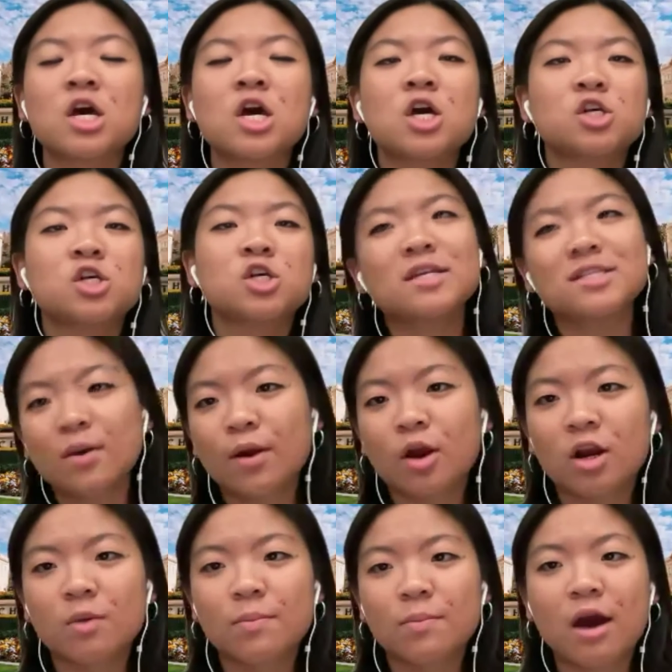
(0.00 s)
So that's how I
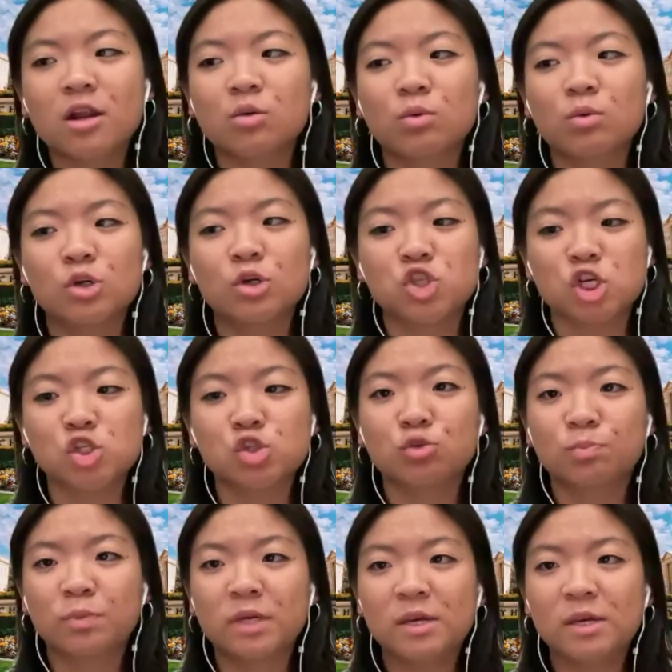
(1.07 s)
heard about it, was just through
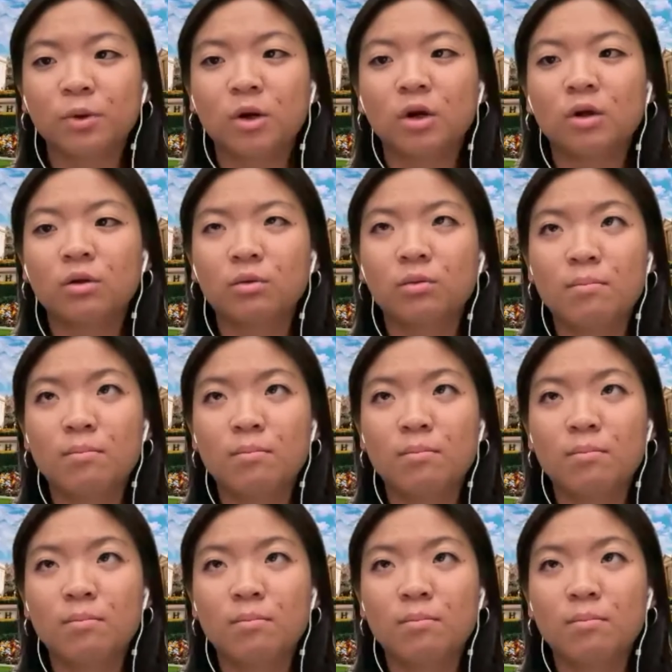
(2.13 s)
people,